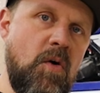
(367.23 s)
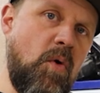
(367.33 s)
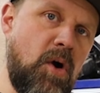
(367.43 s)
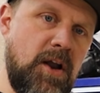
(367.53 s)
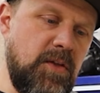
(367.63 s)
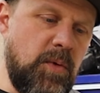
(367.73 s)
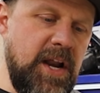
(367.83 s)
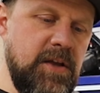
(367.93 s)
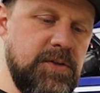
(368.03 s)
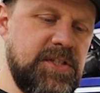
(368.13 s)
or on the
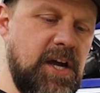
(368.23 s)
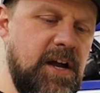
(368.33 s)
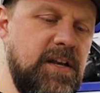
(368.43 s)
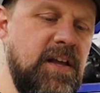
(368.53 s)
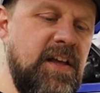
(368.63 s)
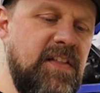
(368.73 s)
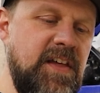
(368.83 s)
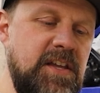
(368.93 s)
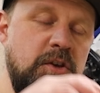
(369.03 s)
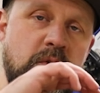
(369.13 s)
radio side,
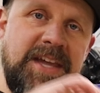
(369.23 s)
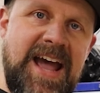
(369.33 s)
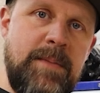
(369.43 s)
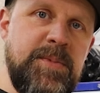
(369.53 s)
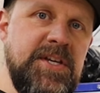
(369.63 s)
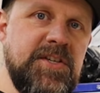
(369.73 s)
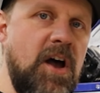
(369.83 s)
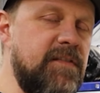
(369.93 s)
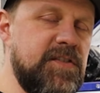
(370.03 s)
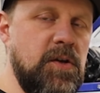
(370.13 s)
that you cap these off